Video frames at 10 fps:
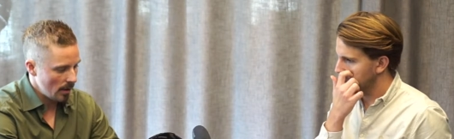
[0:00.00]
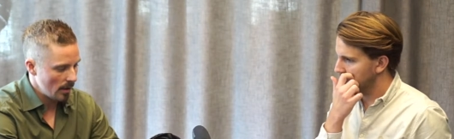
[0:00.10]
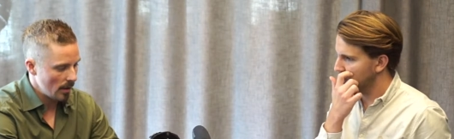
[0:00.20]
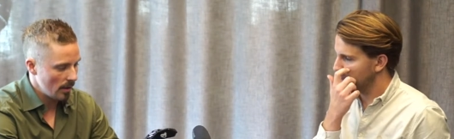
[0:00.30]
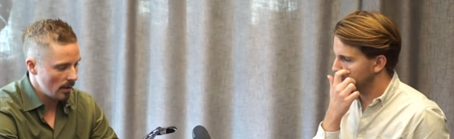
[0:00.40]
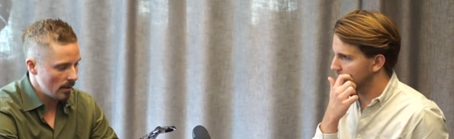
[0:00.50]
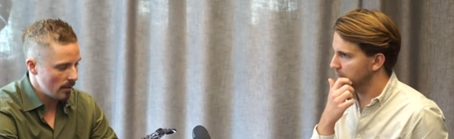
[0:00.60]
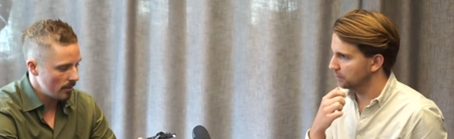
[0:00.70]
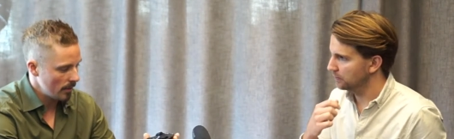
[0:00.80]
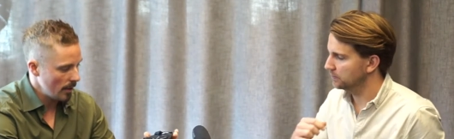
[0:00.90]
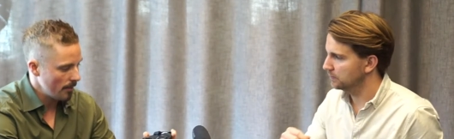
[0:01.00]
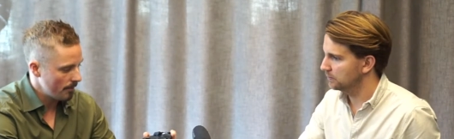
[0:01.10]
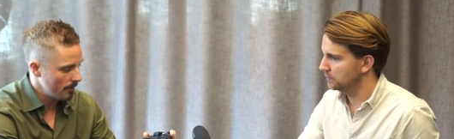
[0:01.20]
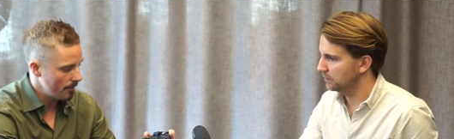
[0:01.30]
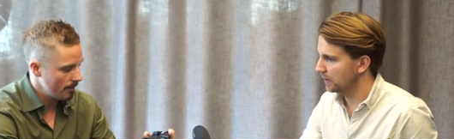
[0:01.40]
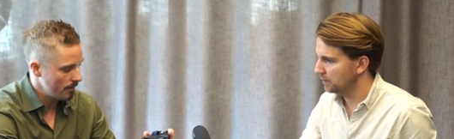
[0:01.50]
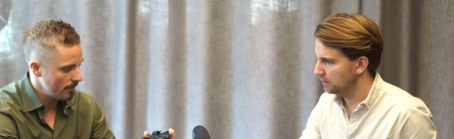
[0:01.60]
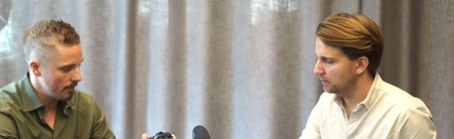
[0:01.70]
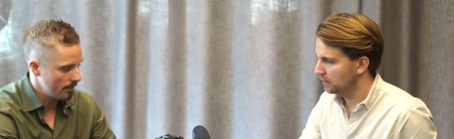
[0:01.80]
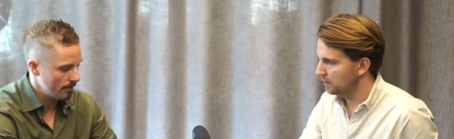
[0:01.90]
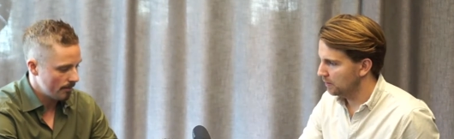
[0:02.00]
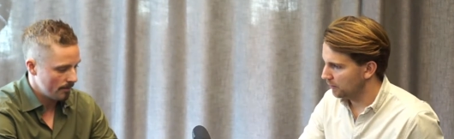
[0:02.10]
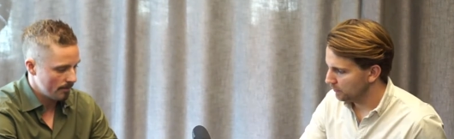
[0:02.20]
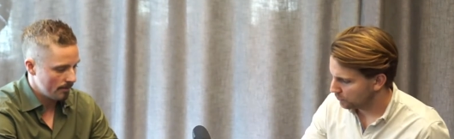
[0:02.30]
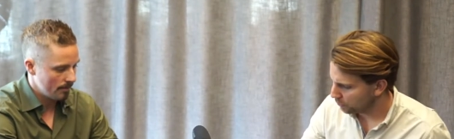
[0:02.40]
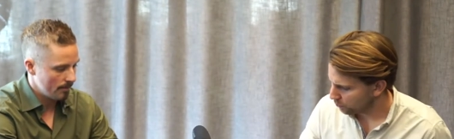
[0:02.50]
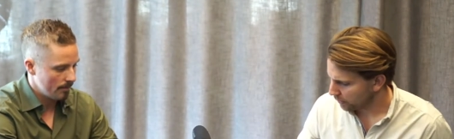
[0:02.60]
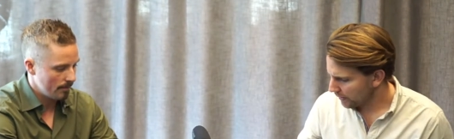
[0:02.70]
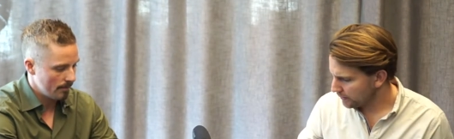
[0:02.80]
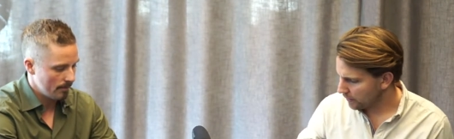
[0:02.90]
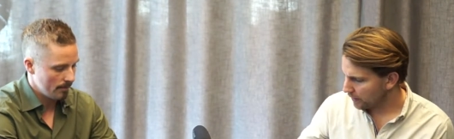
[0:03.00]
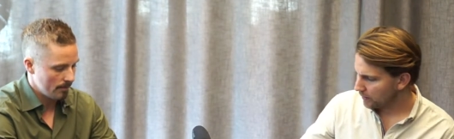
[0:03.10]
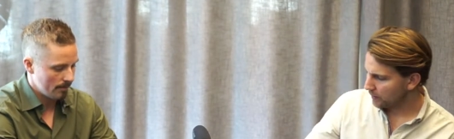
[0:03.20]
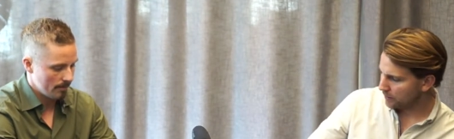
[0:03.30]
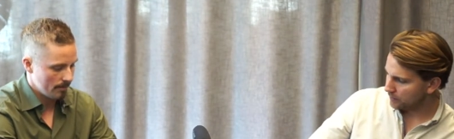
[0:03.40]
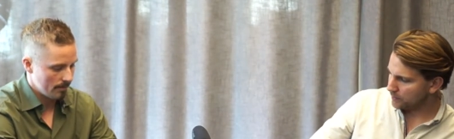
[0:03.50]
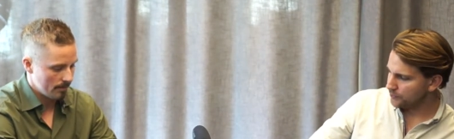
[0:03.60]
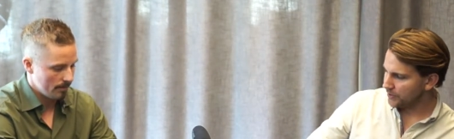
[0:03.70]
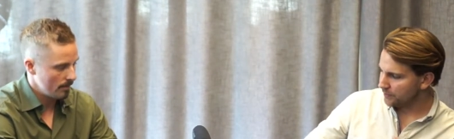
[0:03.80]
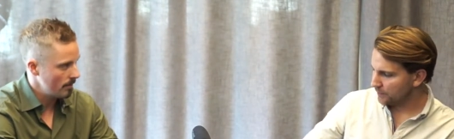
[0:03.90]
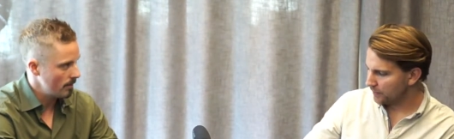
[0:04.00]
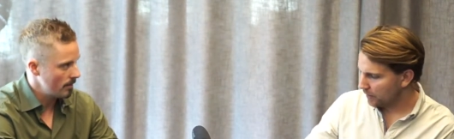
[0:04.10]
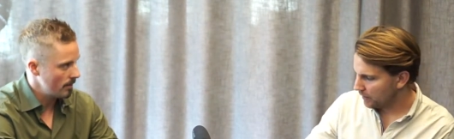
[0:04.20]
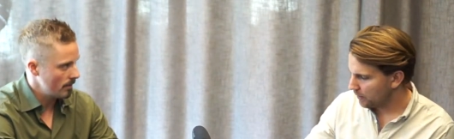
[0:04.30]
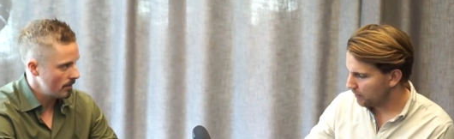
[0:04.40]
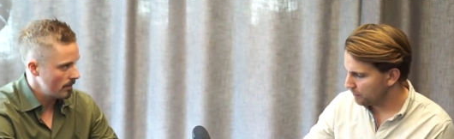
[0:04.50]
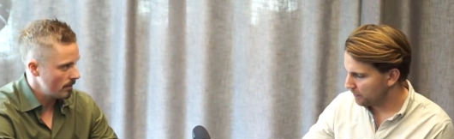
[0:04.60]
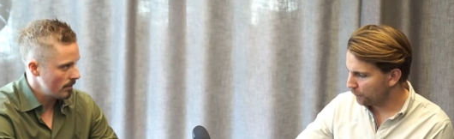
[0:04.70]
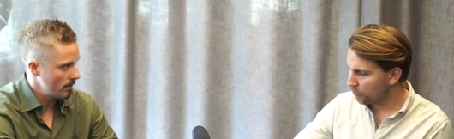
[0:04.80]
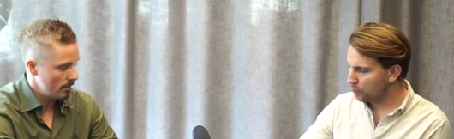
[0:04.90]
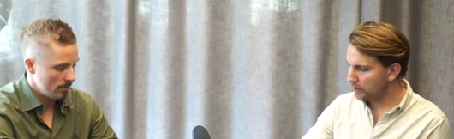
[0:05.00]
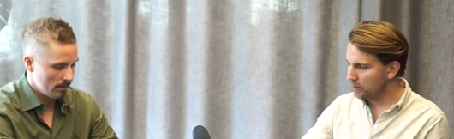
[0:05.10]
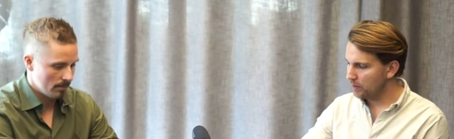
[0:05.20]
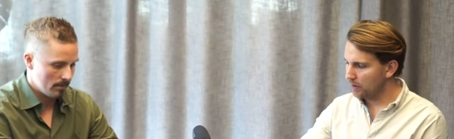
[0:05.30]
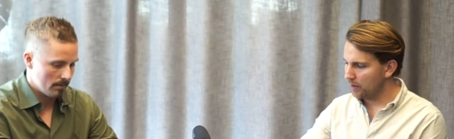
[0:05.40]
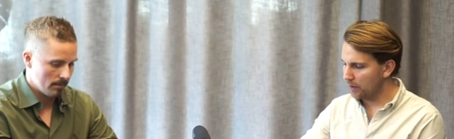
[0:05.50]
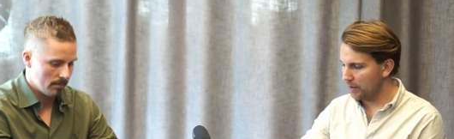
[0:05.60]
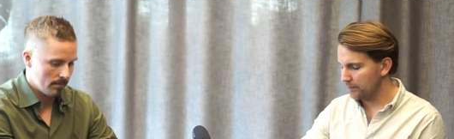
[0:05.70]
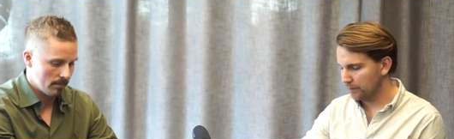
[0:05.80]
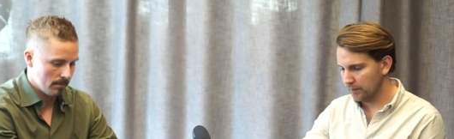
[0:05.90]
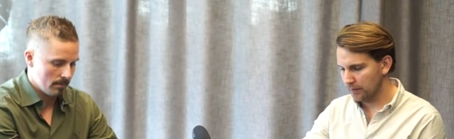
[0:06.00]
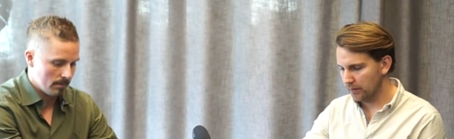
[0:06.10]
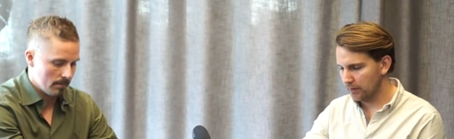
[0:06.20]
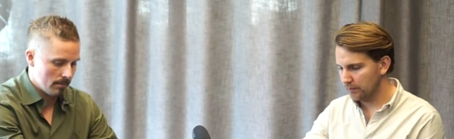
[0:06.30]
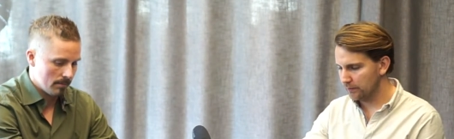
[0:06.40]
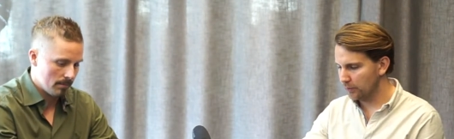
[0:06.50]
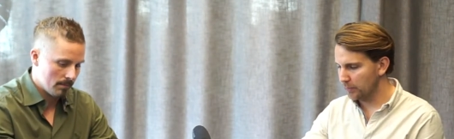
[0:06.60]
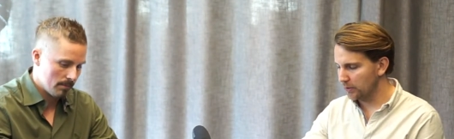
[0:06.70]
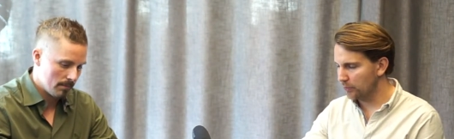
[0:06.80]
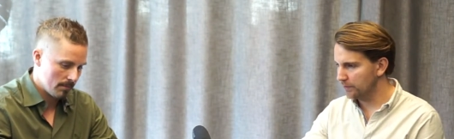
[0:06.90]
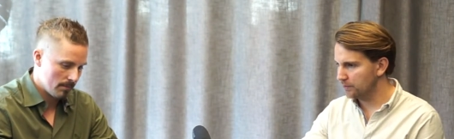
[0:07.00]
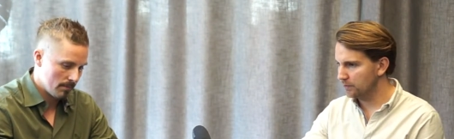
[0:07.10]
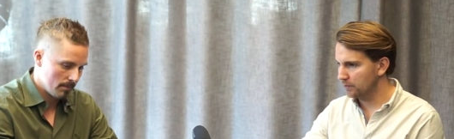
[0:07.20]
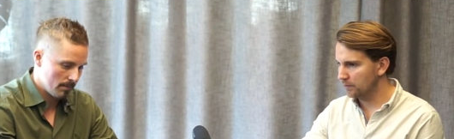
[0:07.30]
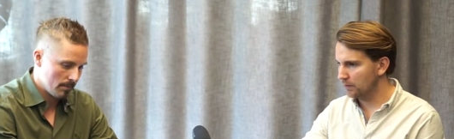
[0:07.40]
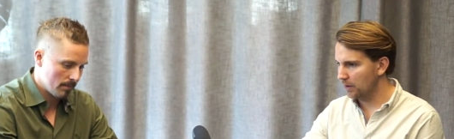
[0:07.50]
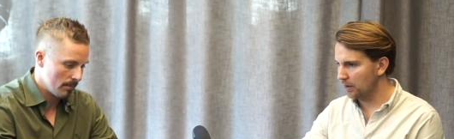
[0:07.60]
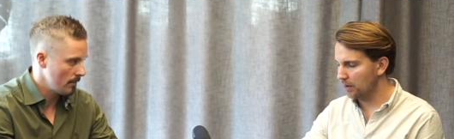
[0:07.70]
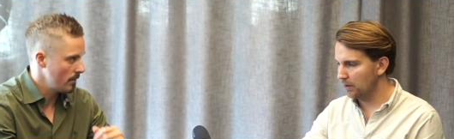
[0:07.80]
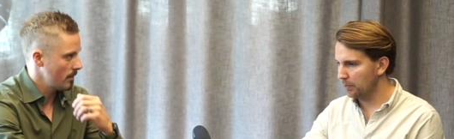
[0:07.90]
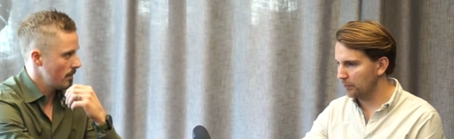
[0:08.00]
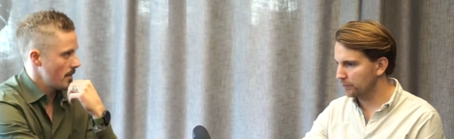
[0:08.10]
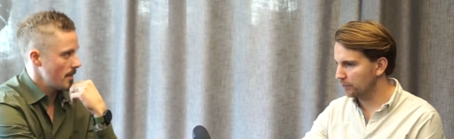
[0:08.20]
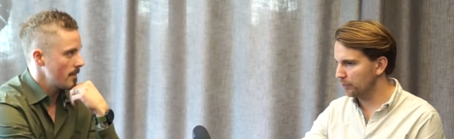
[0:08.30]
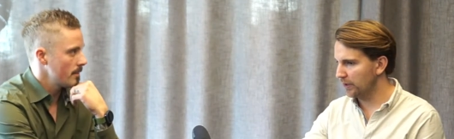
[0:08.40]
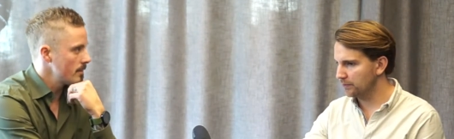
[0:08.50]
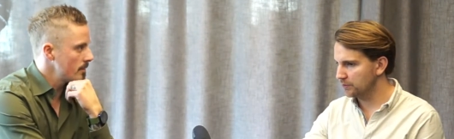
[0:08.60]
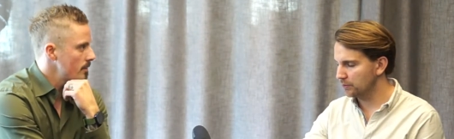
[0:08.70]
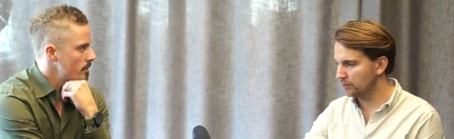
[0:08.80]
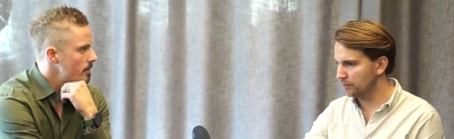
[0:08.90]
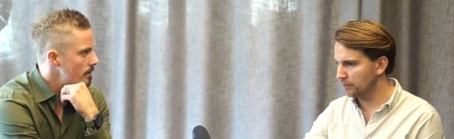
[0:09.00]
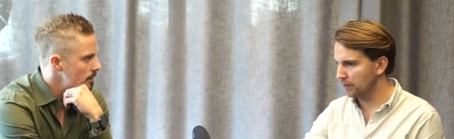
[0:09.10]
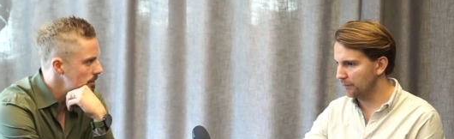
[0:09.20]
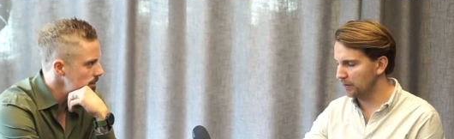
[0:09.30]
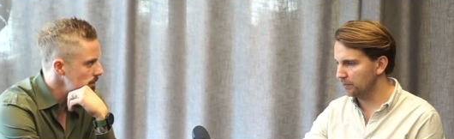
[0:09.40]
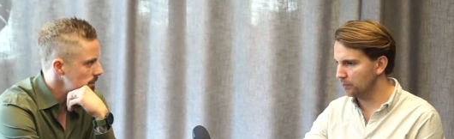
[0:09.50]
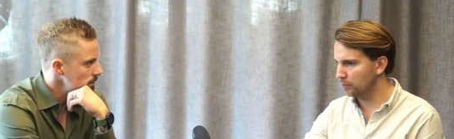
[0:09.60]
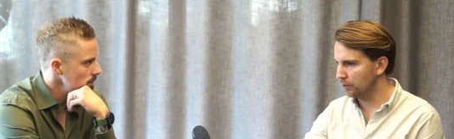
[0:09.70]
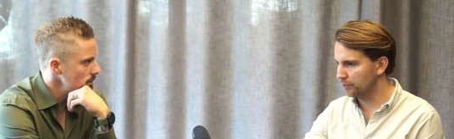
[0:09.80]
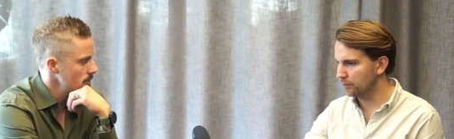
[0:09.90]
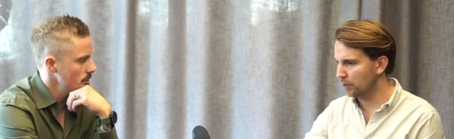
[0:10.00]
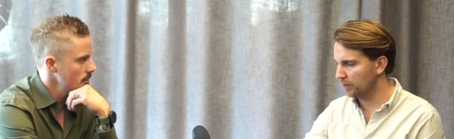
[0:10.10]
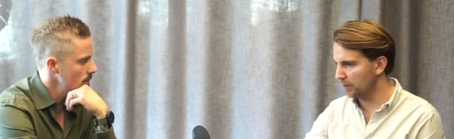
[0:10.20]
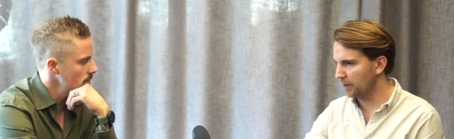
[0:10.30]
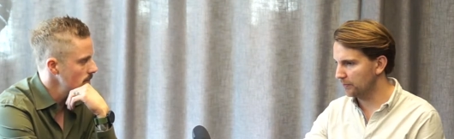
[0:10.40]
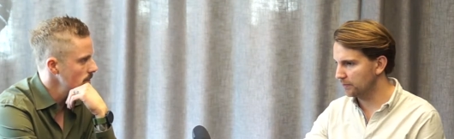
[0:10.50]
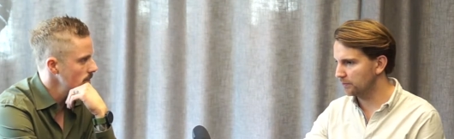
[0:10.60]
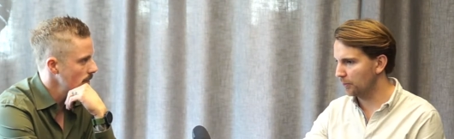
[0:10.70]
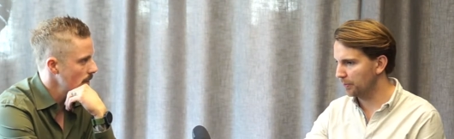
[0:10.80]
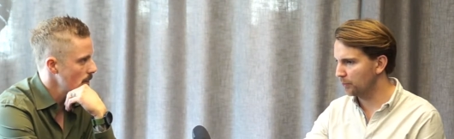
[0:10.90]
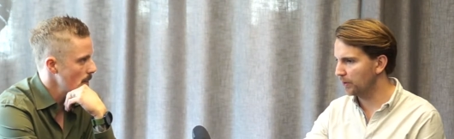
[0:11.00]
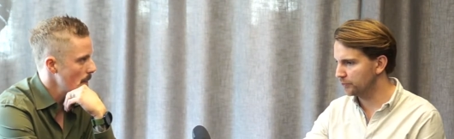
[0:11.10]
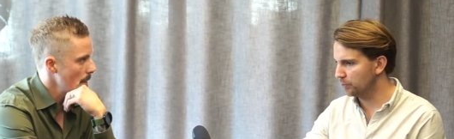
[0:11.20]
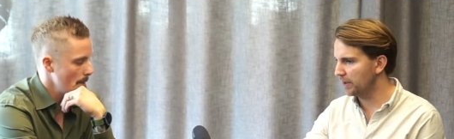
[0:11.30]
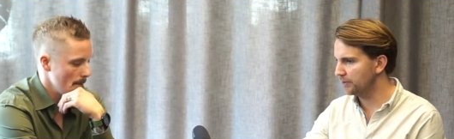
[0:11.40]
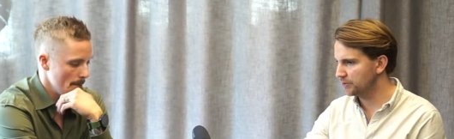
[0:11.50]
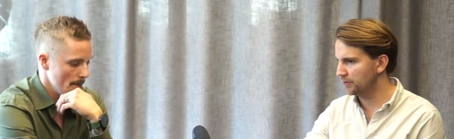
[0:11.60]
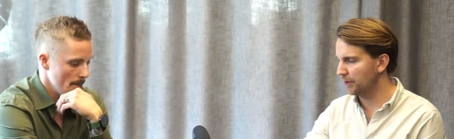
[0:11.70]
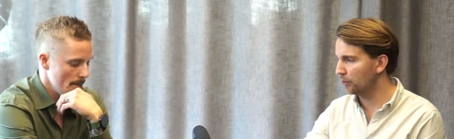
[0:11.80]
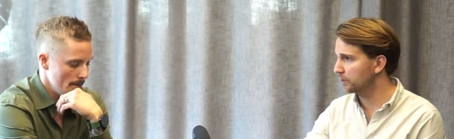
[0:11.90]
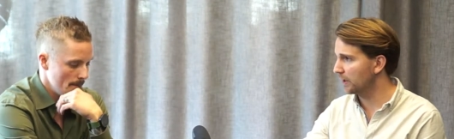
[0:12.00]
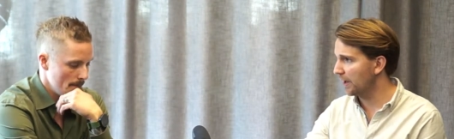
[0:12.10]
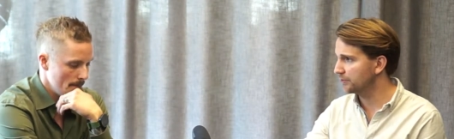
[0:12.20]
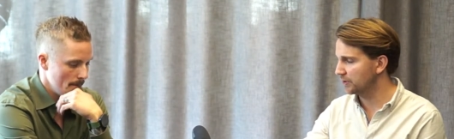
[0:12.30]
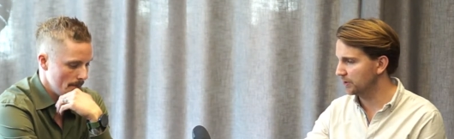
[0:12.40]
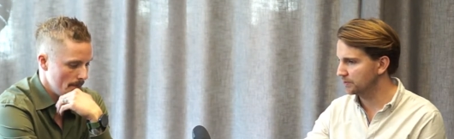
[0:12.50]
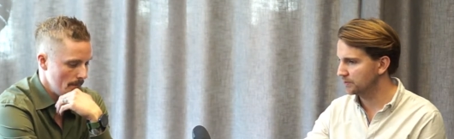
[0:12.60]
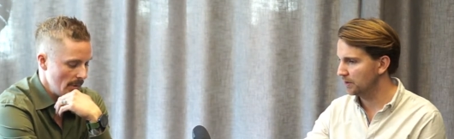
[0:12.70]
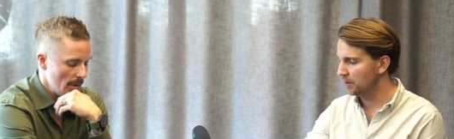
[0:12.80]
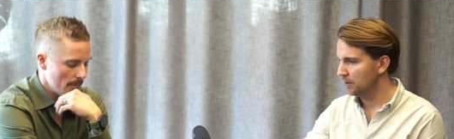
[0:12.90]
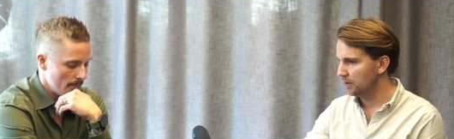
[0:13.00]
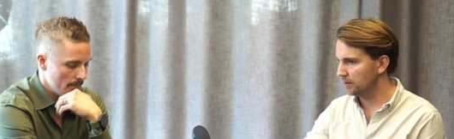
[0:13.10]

Speaker 1: Really uh, yeah. Yeah. Cool. And uh, just uh, before we, uh, I have uh, so many questions, uh, but it was so natural, I think, to also talk about this topic once you mentioned mm. that hockey has changed. Yeah.